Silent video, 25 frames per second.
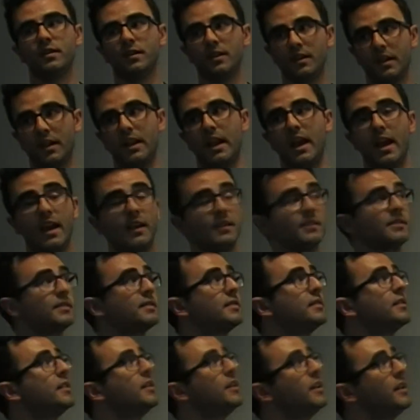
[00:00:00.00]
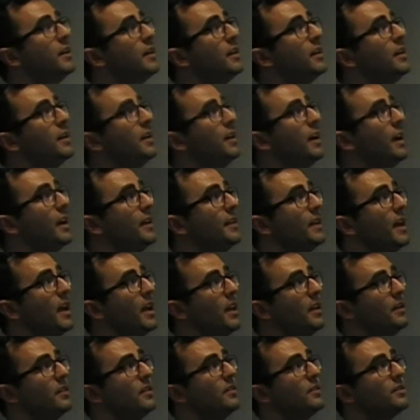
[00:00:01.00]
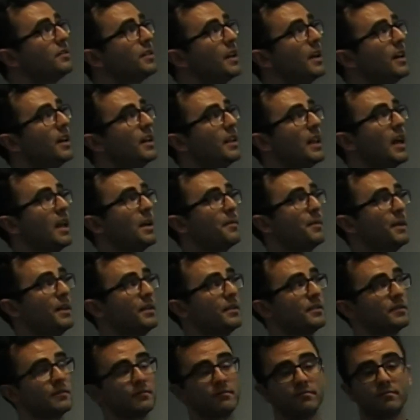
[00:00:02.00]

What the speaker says: connect, and then you set a database.